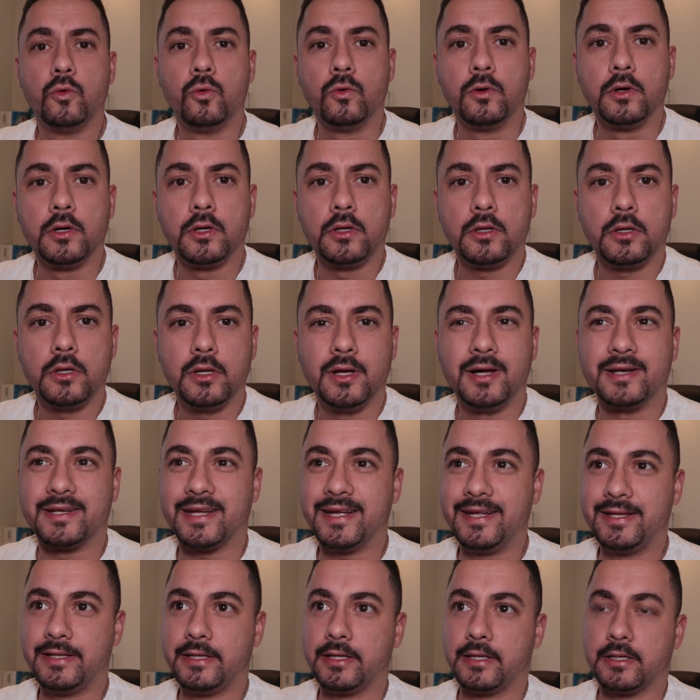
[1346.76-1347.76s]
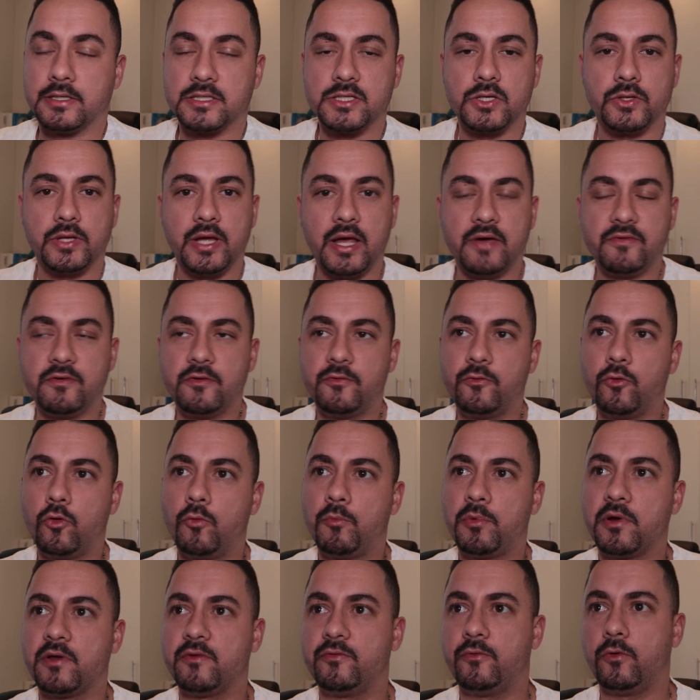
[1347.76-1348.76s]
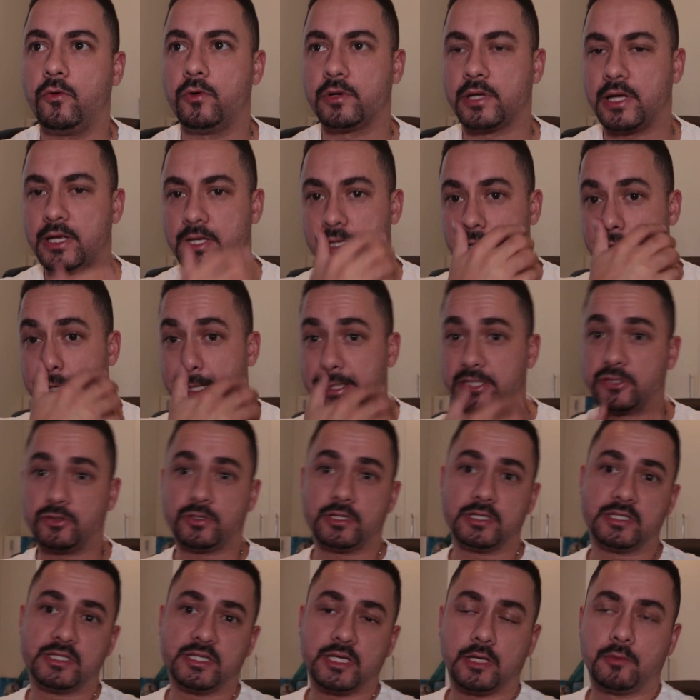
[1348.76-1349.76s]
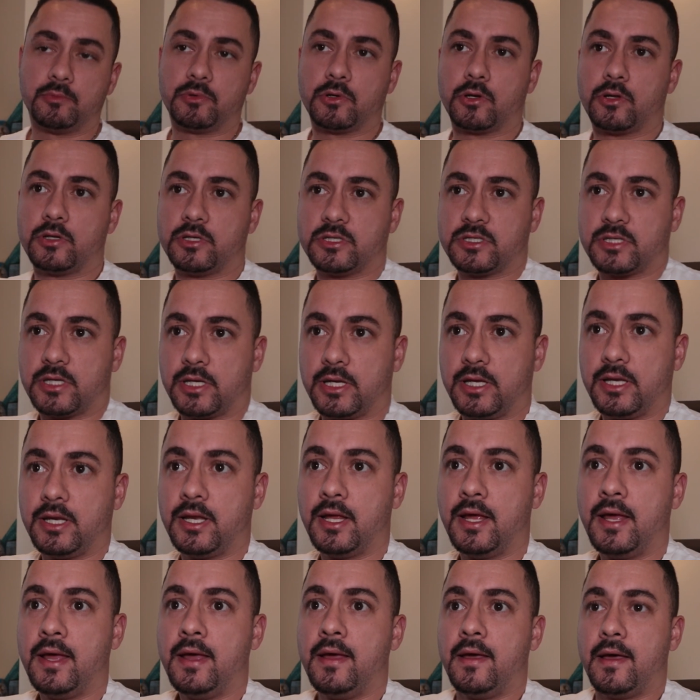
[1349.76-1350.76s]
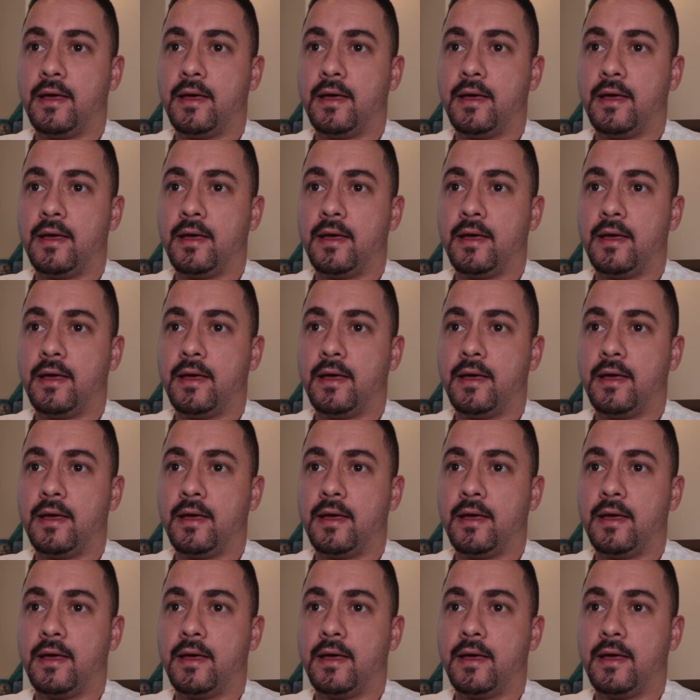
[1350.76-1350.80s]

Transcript: Google rating. So they have a 4.4 rating, as you can see, I'll put on the screen.